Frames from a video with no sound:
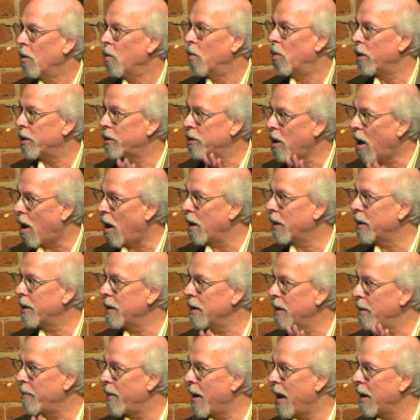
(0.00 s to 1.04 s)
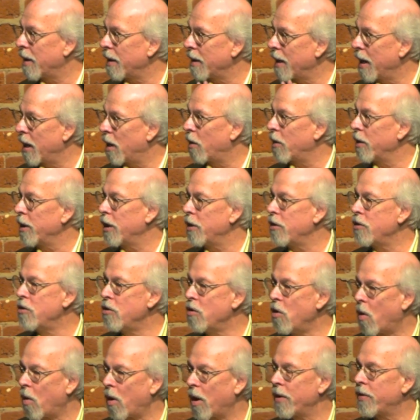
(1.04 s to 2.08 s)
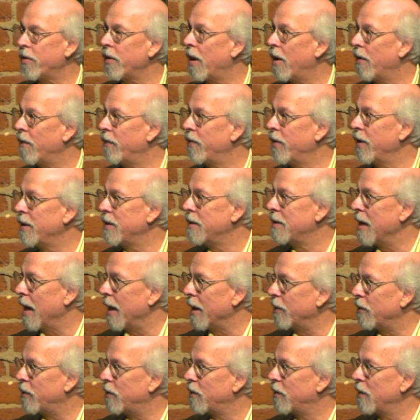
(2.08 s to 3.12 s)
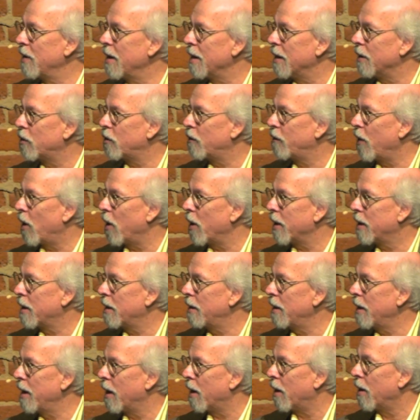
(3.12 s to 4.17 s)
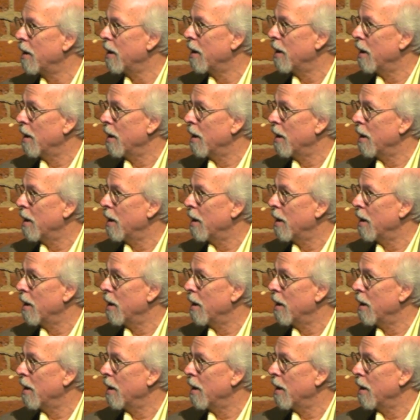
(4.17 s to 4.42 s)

We're talking about an area north of the Dead Sea. It's very clear.